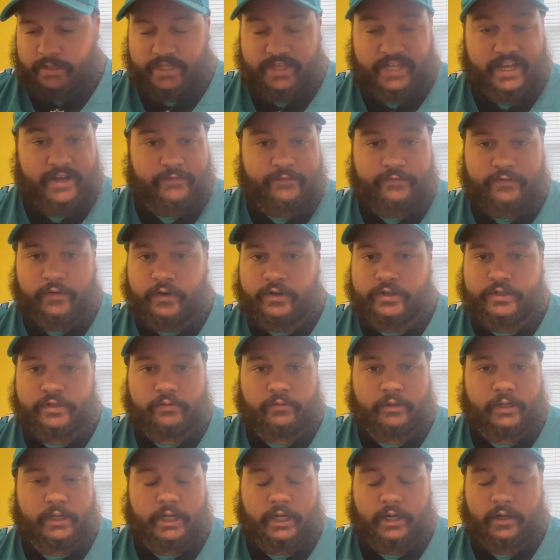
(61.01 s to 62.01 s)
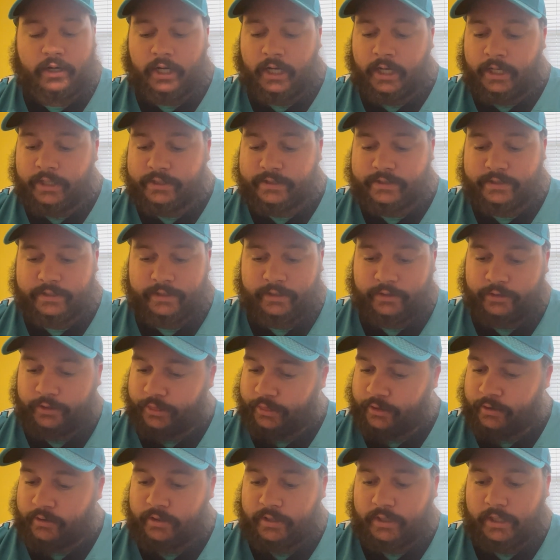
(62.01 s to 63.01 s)
And that first three and out, honestly, on
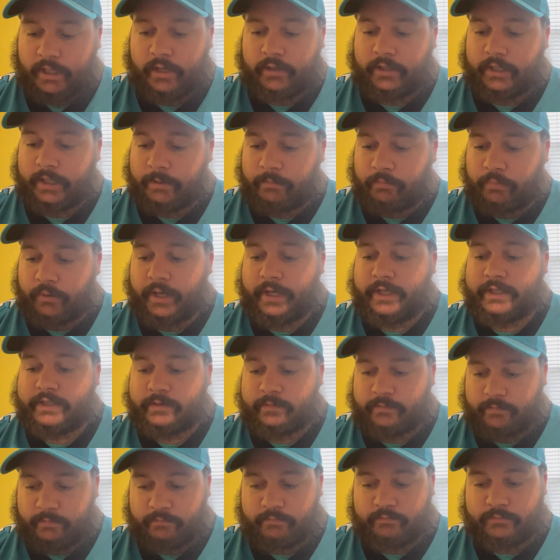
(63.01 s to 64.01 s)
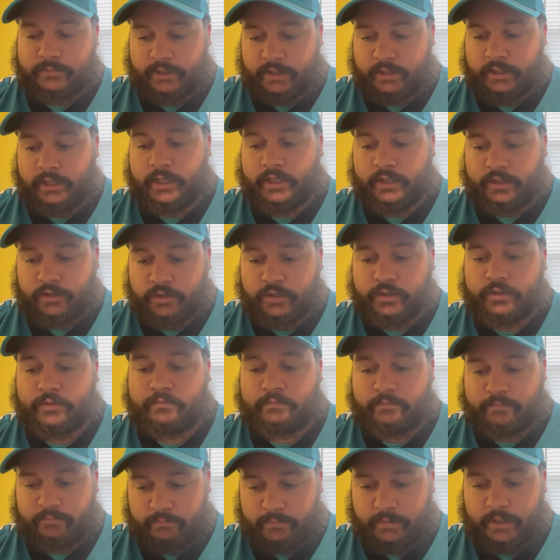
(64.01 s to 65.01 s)
third down, like, Bryce did a
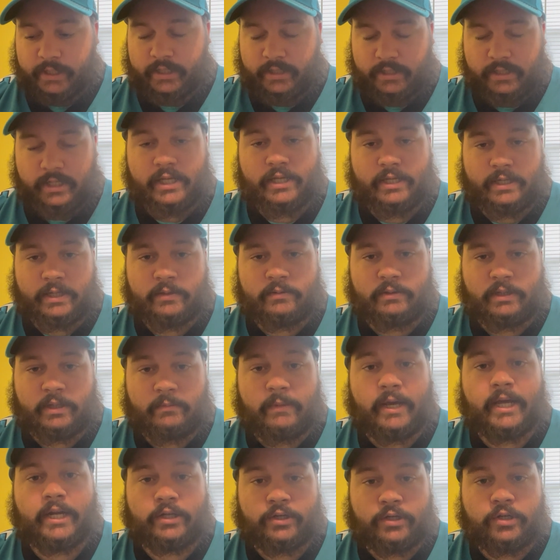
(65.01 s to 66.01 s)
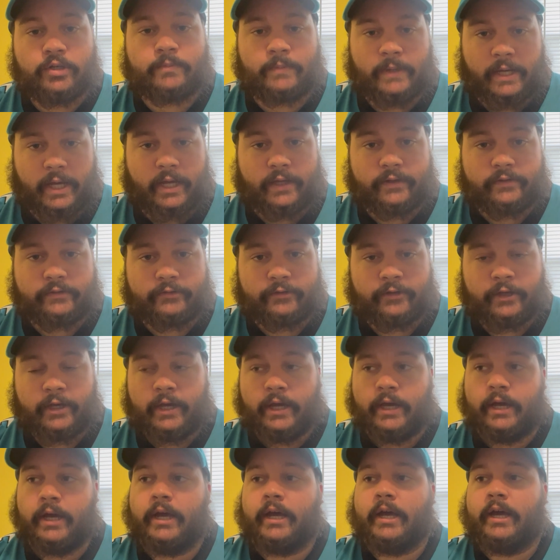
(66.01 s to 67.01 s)
good, he made a good pass.
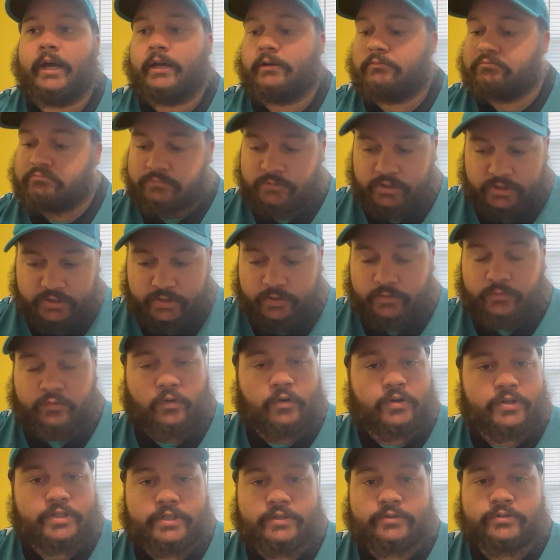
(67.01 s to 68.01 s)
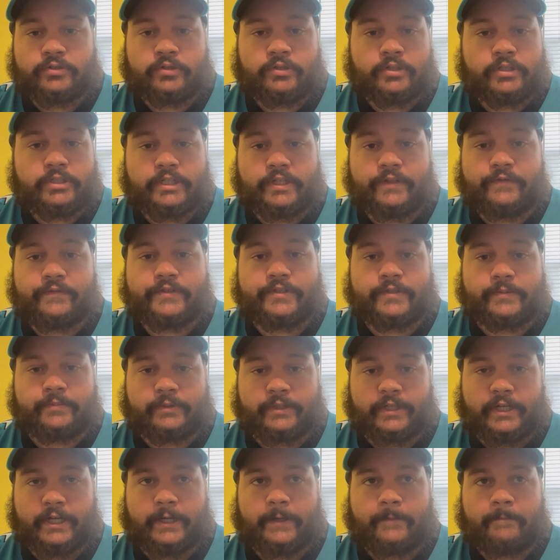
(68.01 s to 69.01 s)
Just unfortunate, it was a good defensive
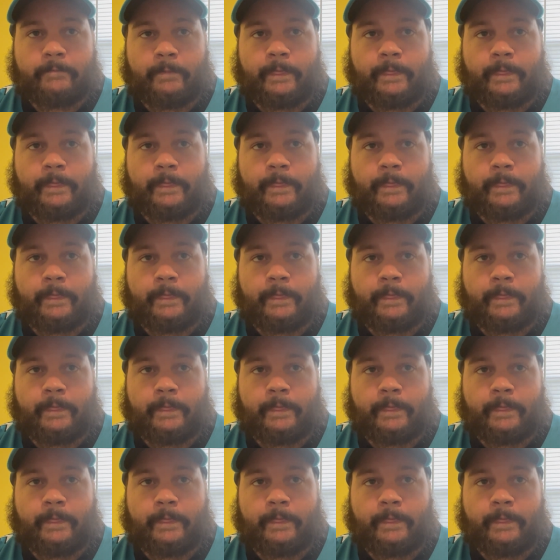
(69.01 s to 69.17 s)
play.